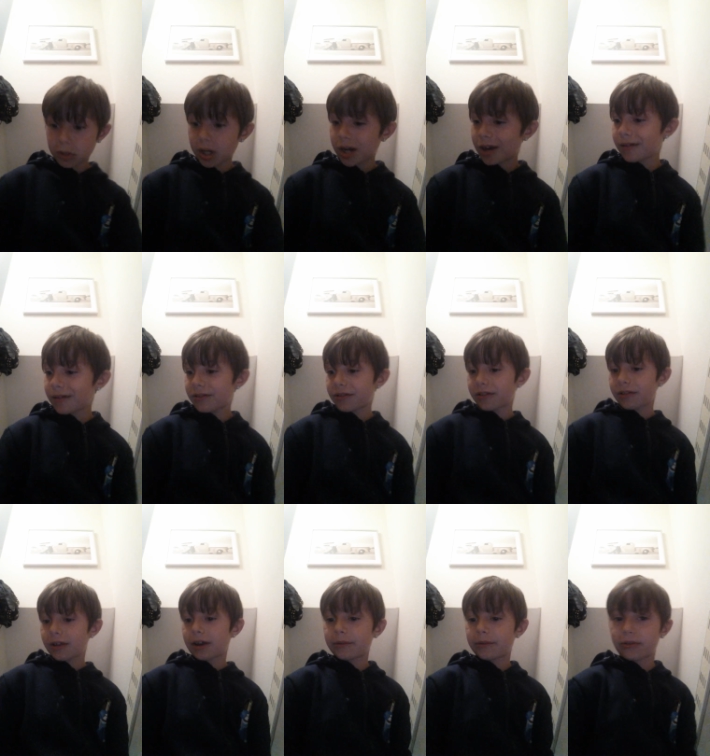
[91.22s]
ah, so
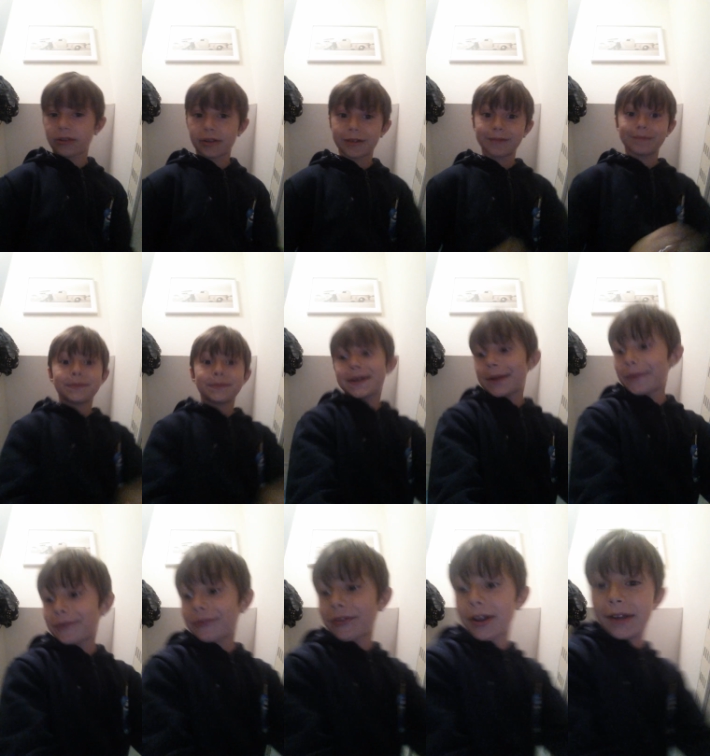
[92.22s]
that was the
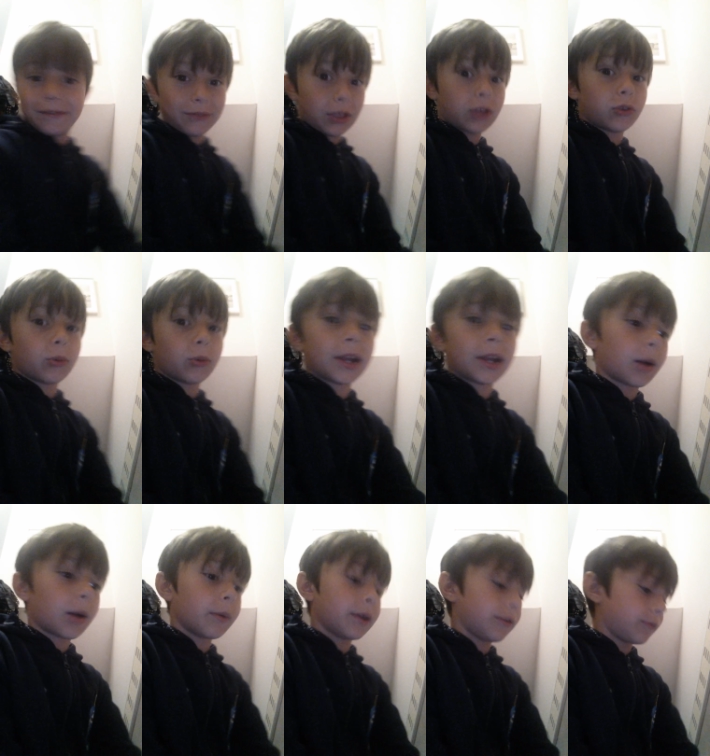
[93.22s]
five. They normally
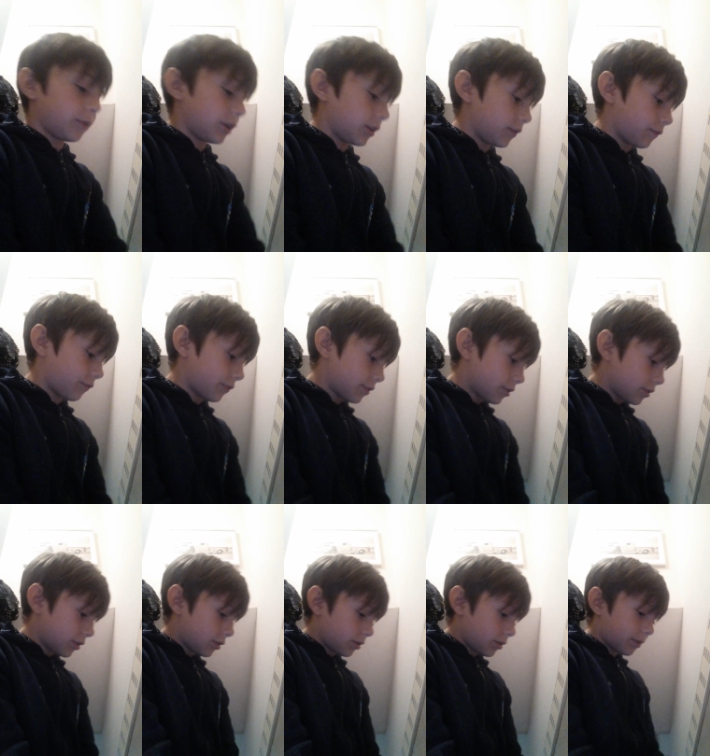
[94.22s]
come in with
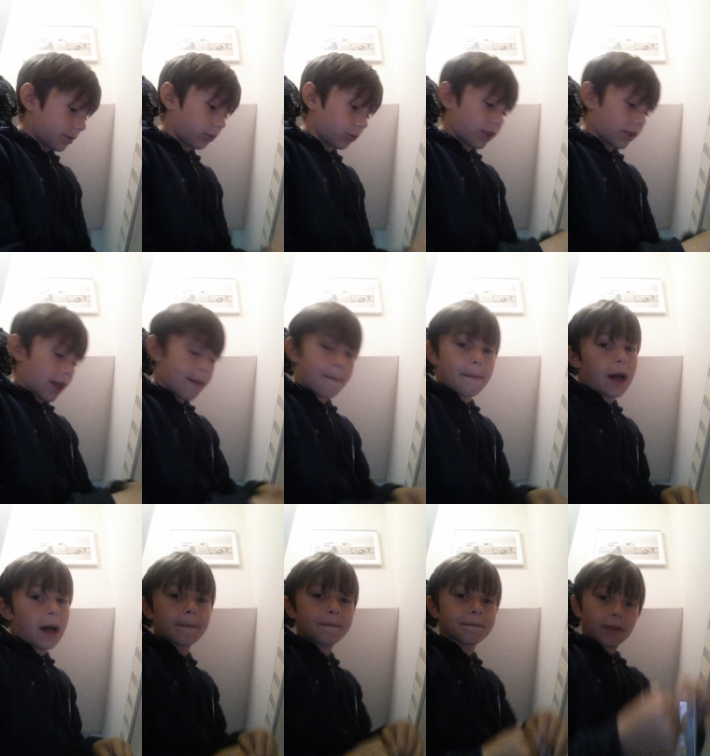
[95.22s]
about ten,
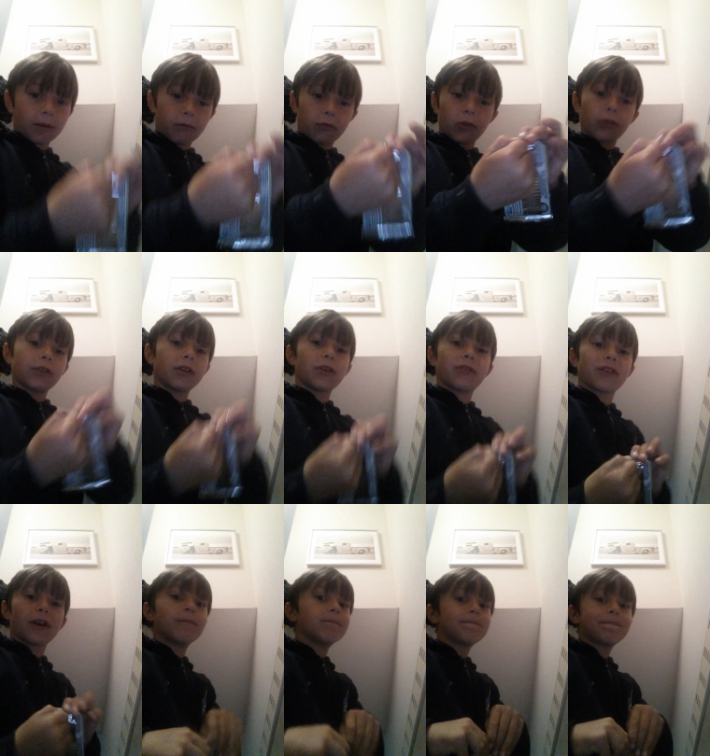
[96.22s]
but I've got two,
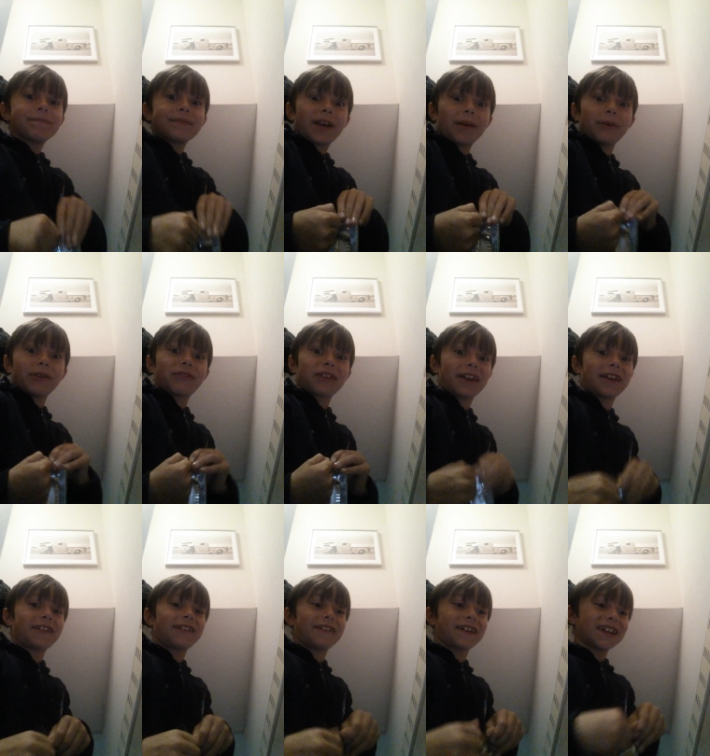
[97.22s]
so come with ten
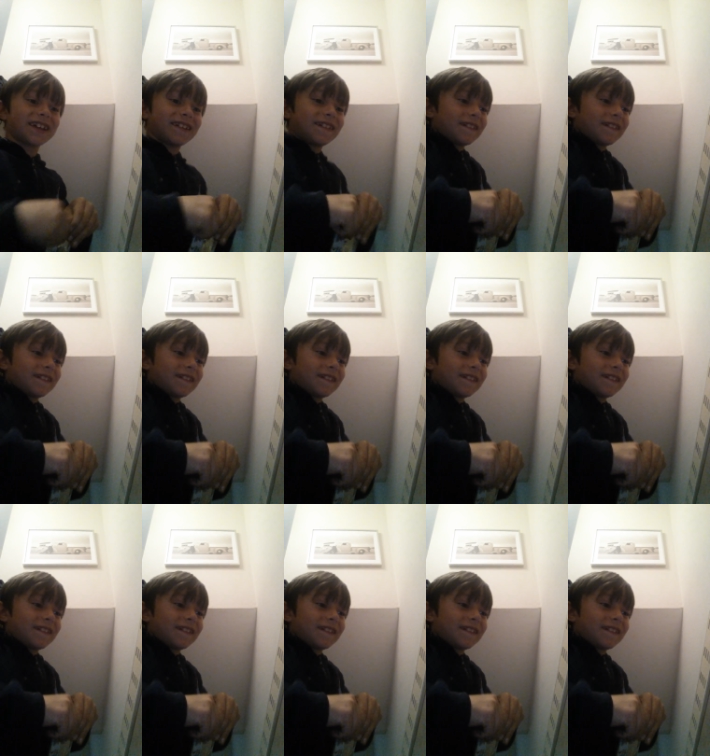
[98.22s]
anyway.